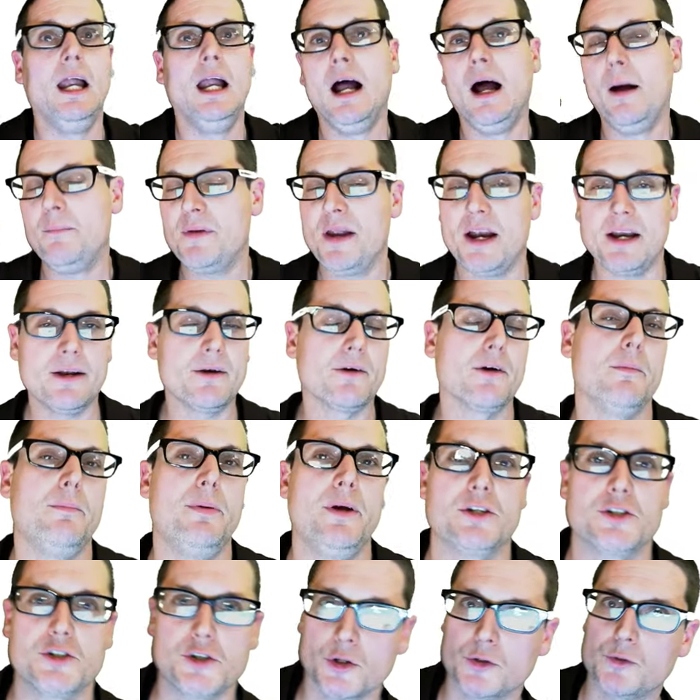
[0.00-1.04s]
I'm not here to
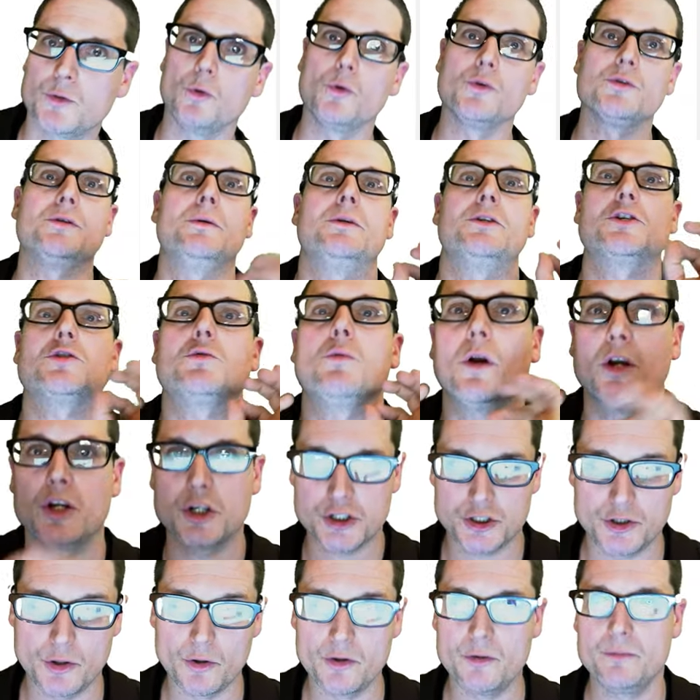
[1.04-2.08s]
pitch the tools. I just want to
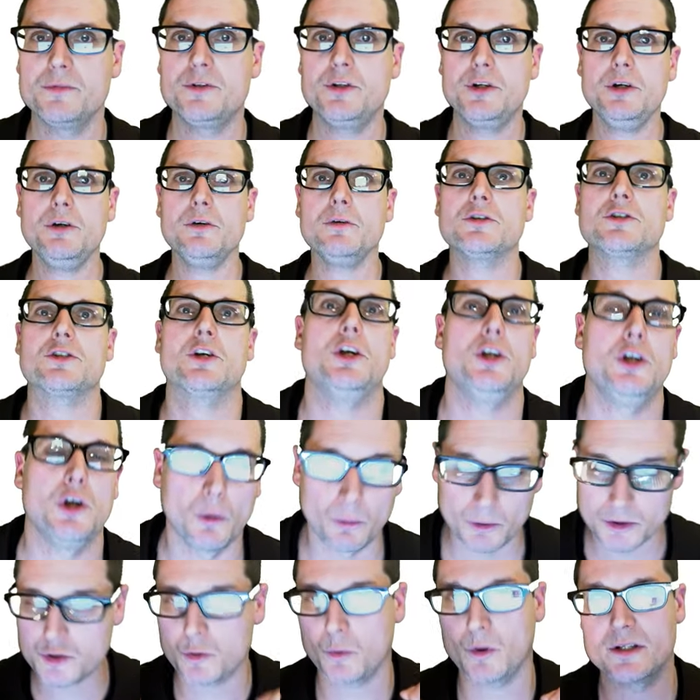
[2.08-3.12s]
show them to you so you know
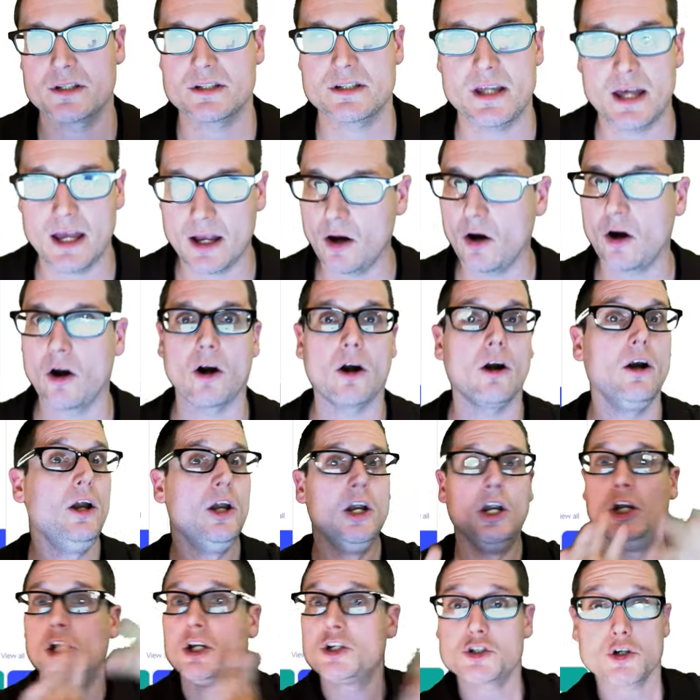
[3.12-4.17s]
which ones they are.
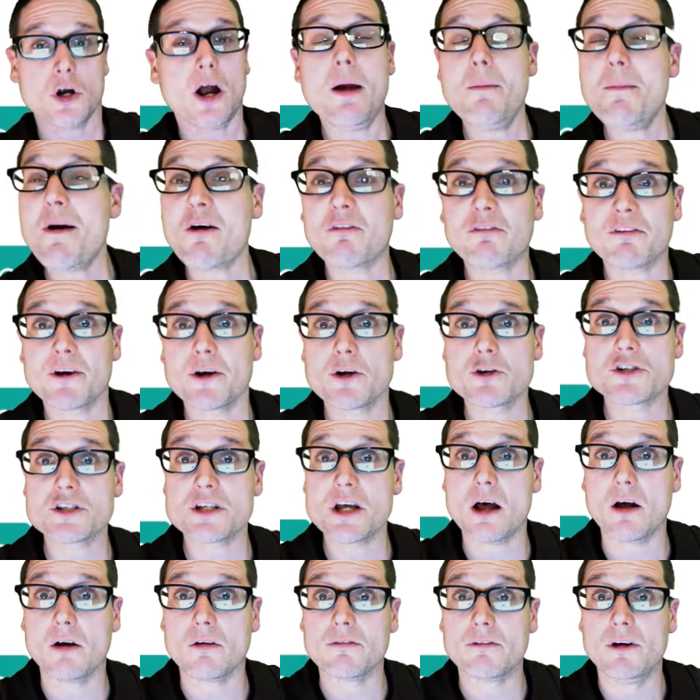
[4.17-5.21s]
Try them out for
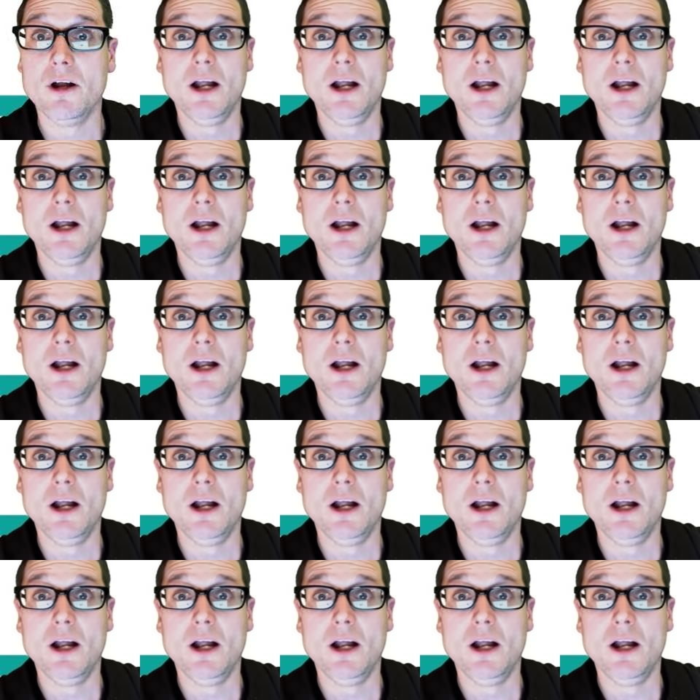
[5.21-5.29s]
yourself.